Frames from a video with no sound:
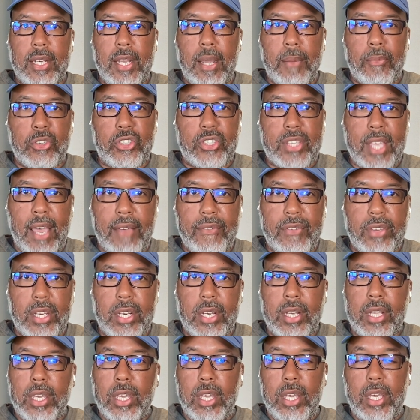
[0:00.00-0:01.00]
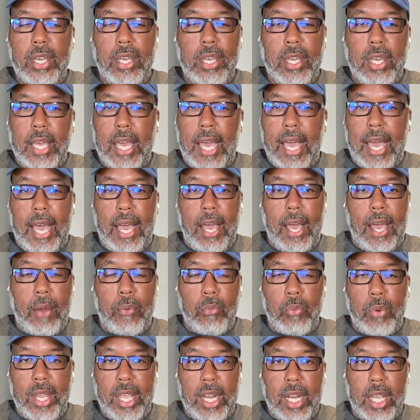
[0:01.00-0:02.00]
Number seven,
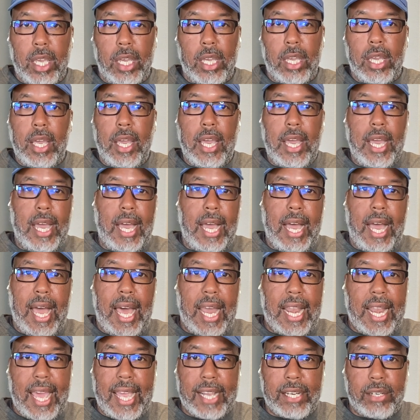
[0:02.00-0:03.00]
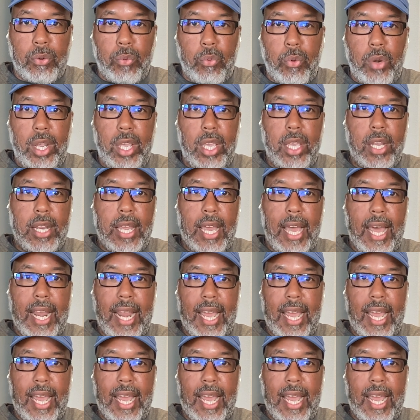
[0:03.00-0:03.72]
reading. I like to read.